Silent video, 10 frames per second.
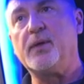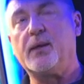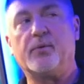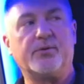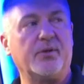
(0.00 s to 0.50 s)
be
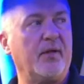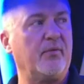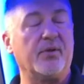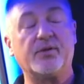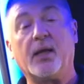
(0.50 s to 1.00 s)
able to give
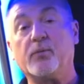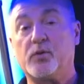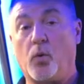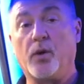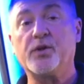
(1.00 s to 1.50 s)
you the same
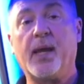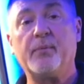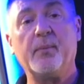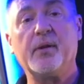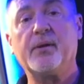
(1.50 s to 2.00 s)
storage
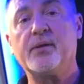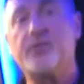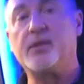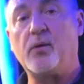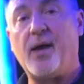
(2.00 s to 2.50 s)

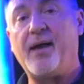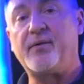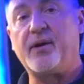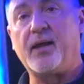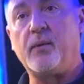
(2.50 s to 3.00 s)
capabilities that you have
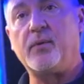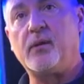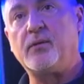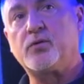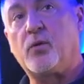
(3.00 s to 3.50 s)
in an
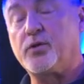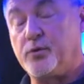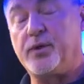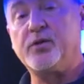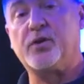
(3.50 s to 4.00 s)
ambulance or
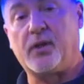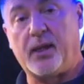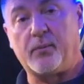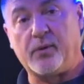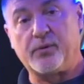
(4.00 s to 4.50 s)
traditional
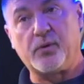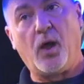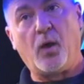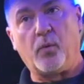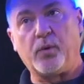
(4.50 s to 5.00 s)
ambulance
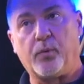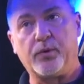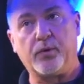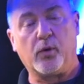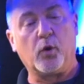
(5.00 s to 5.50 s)
with
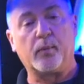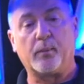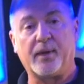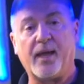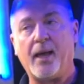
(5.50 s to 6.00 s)
wooden
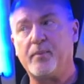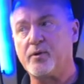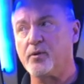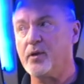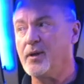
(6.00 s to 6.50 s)
aluminum
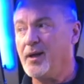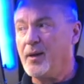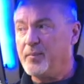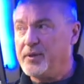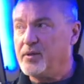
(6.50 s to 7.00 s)
cabinetry,
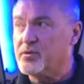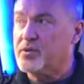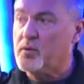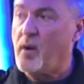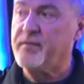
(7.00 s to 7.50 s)
but these are
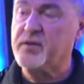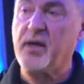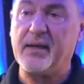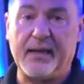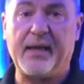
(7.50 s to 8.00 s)

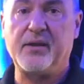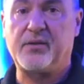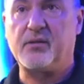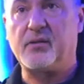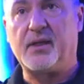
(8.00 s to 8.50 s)
soft-sided
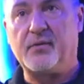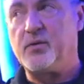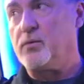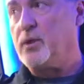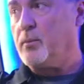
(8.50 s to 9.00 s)
cases. It
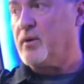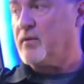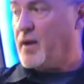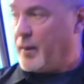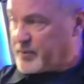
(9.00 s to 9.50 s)
gives you a number
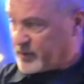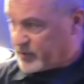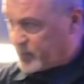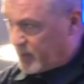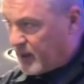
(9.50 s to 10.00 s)
of
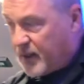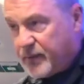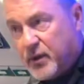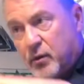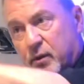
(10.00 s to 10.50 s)
options.
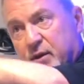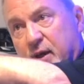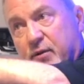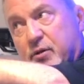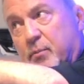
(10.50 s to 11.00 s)
The units
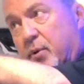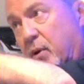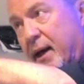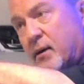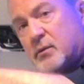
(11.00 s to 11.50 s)
actually
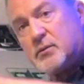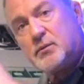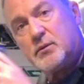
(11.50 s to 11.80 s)
pull out.